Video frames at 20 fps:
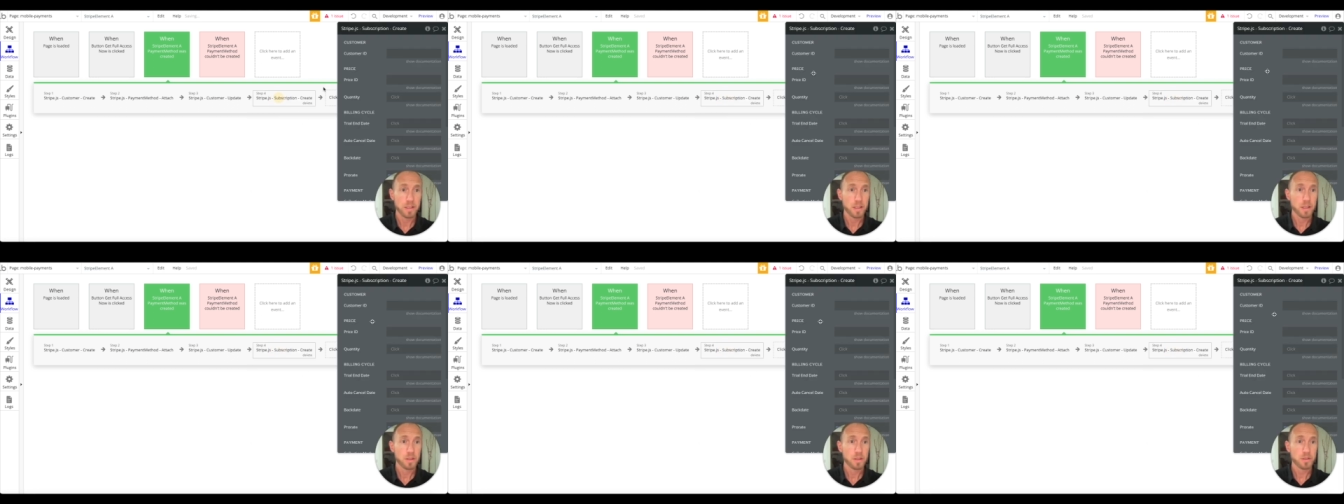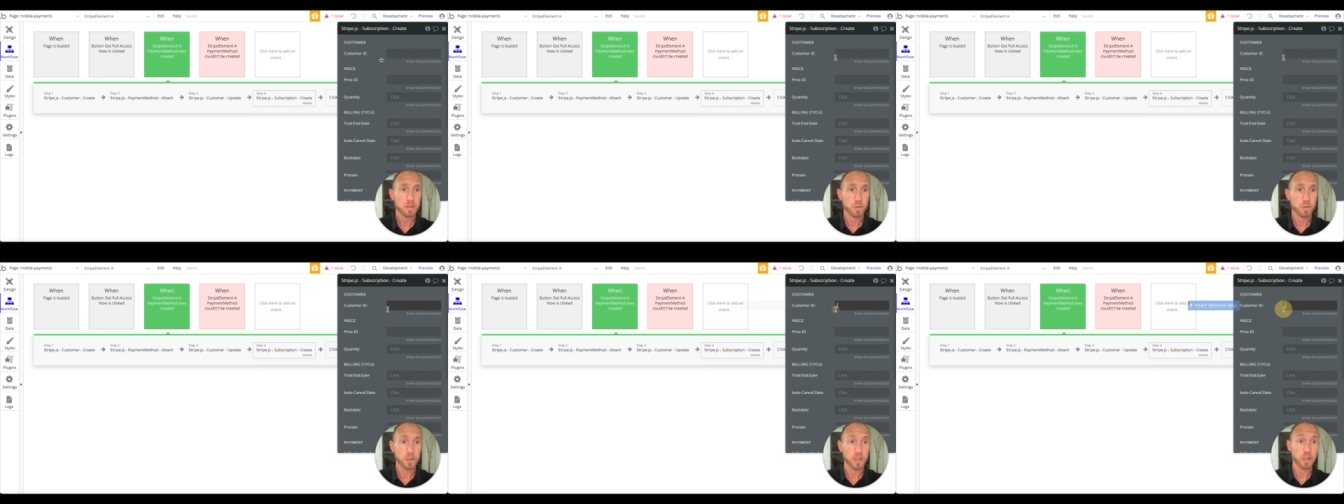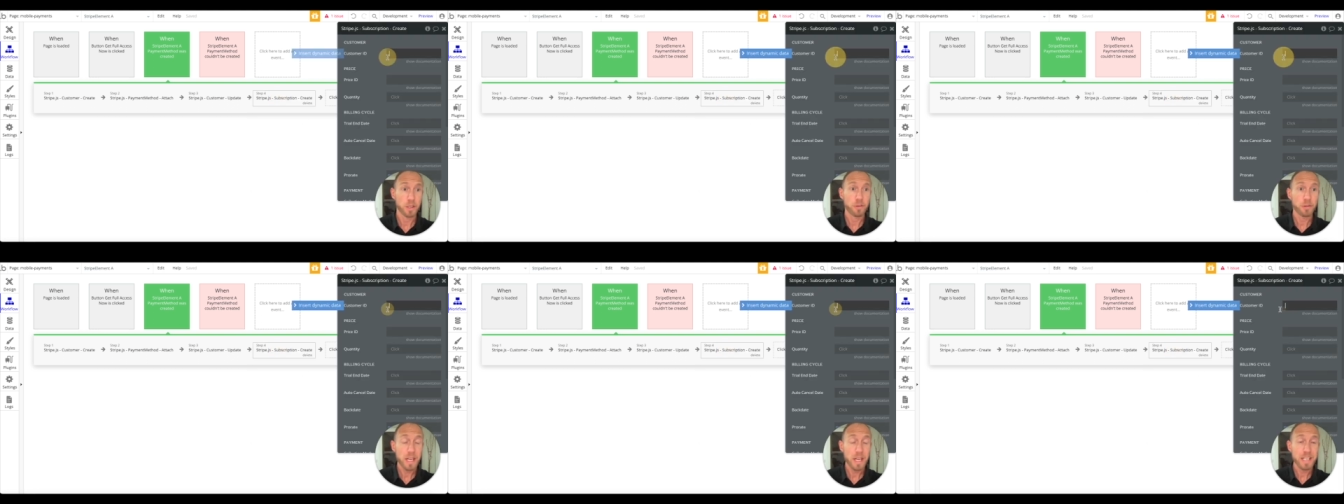So we're going
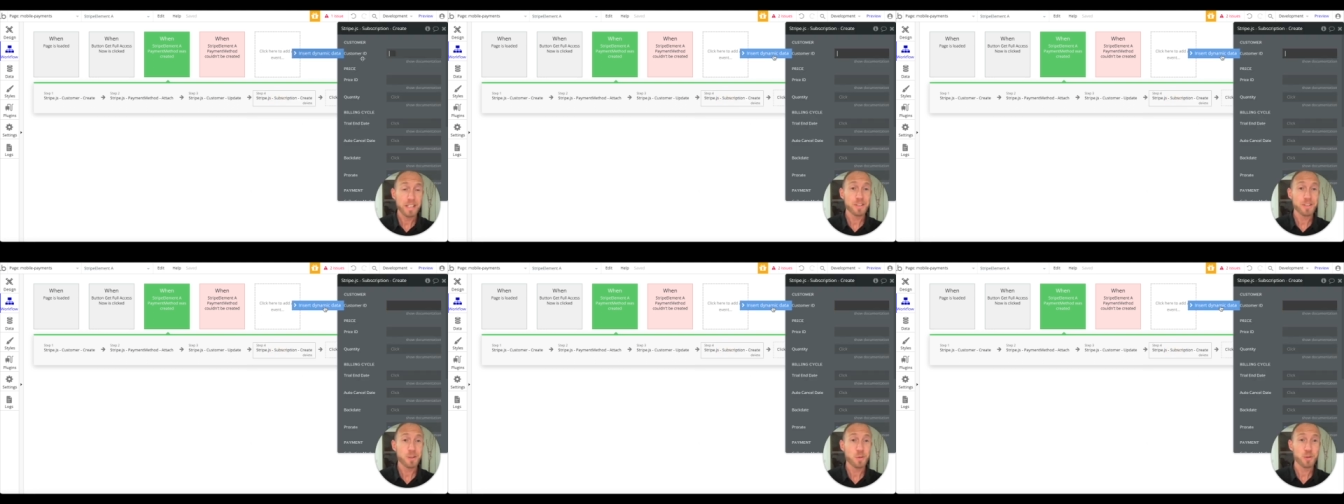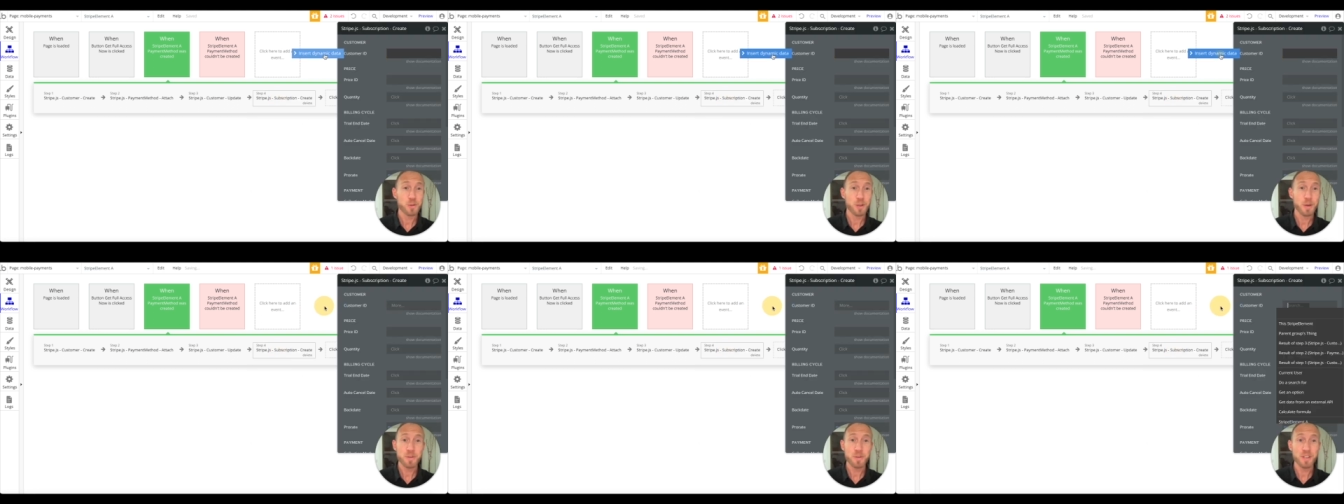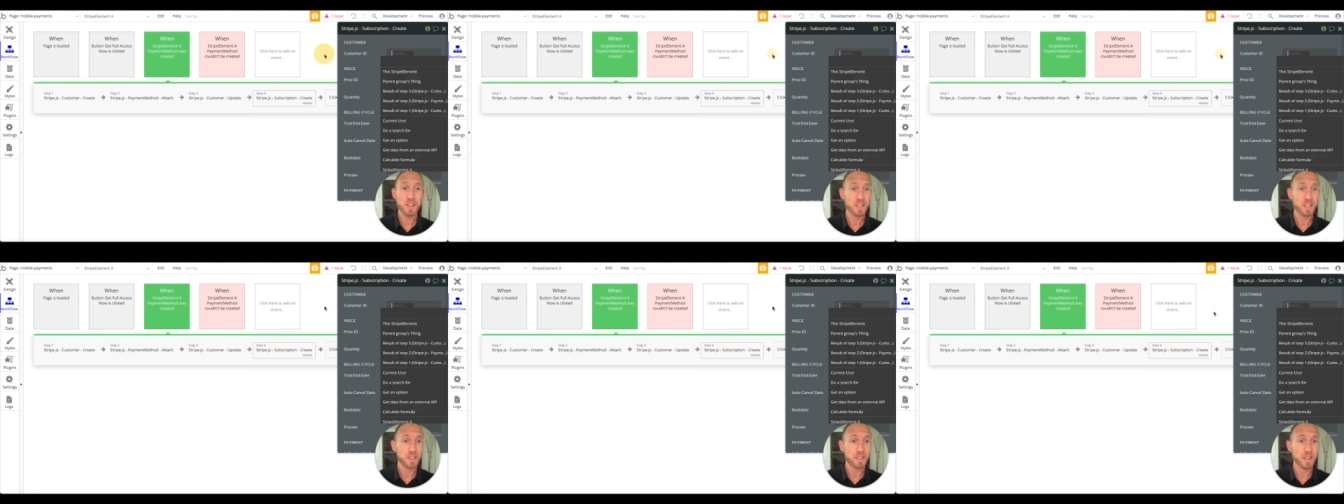to create a
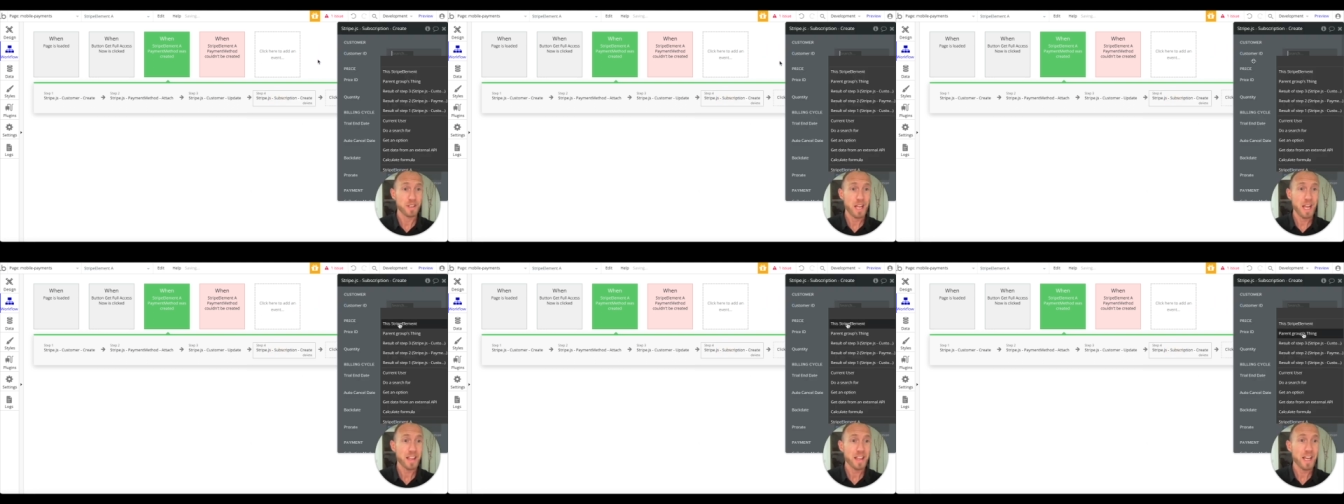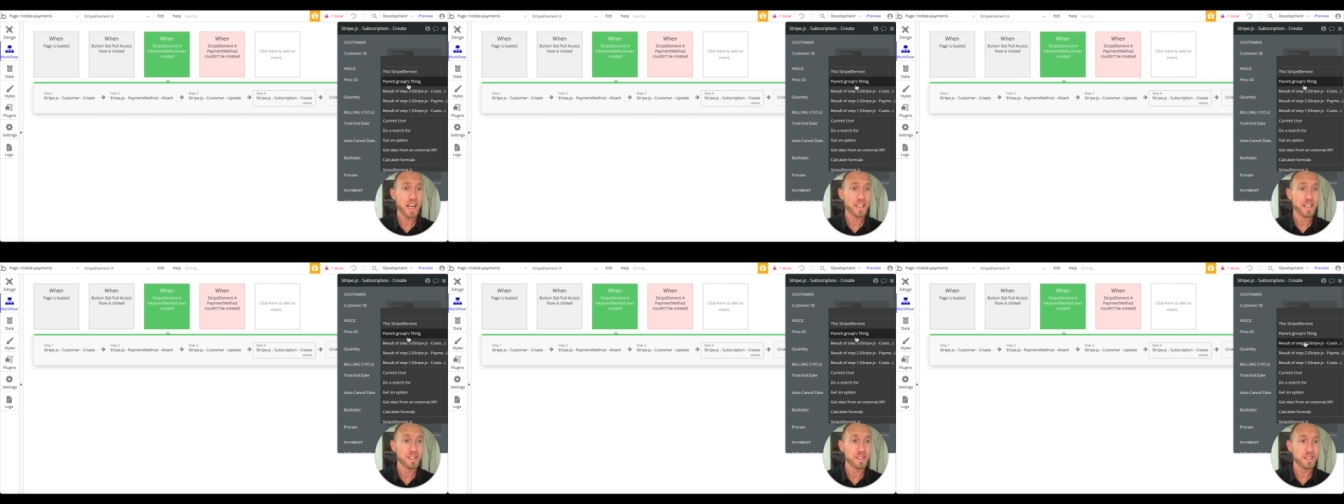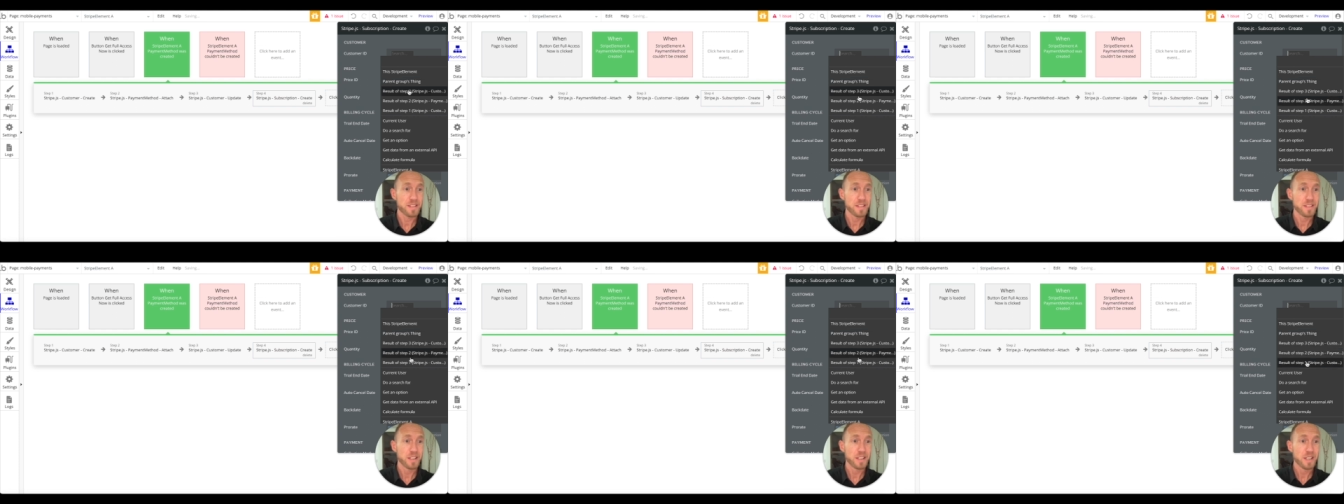subscription at last,